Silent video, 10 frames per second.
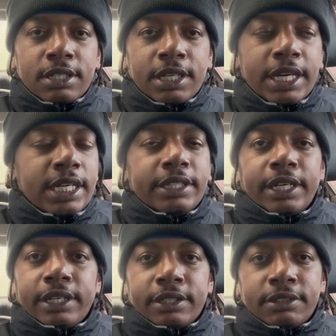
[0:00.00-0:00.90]

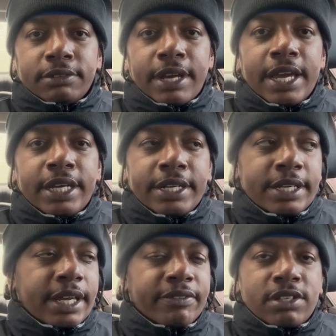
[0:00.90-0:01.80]
anything at any
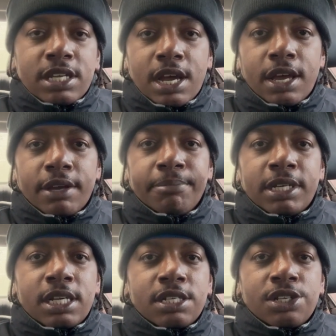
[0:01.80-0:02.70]
given time,
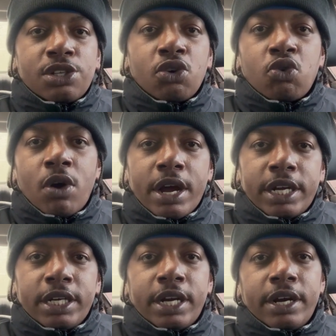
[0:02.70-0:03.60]
because it's so quiet
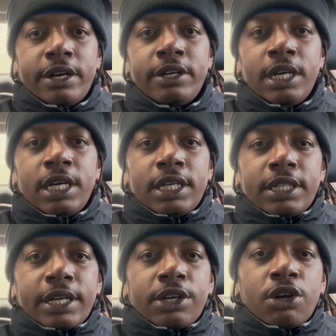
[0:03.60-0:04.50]
in there.
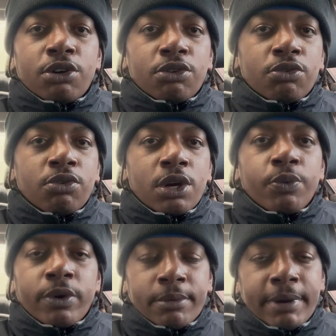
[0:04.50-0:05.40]
They know
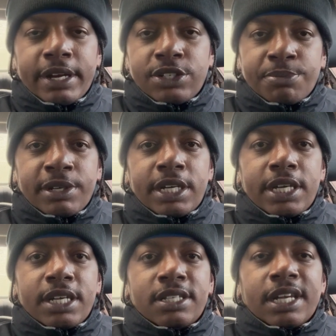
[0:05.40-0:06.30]
where management
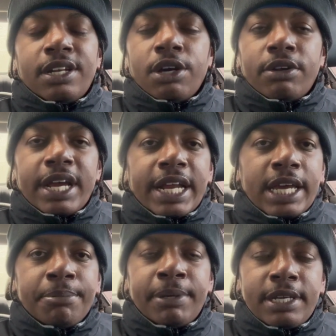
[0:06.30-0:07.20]
is. They know that
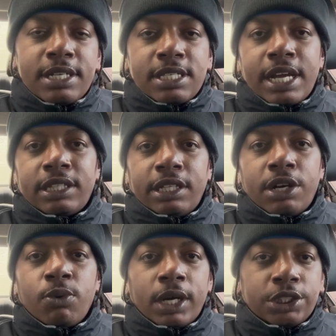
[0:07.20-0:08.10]
AP is not
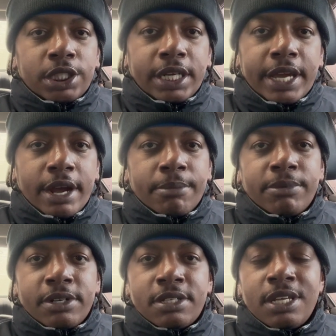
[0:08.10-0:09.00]
there watching the
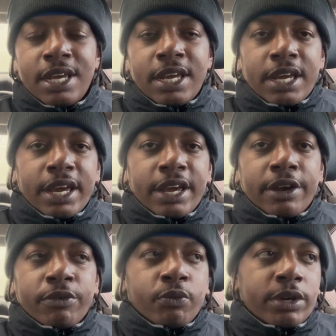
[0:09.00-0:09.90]
cameras.
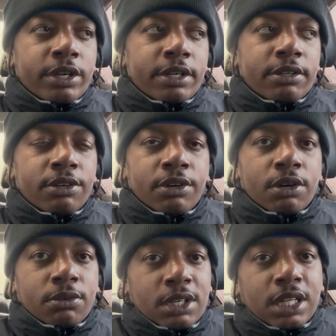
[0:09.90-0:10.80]
And a
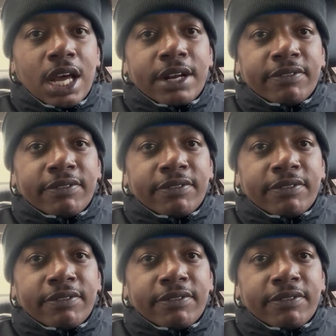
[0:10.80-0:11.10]
lot of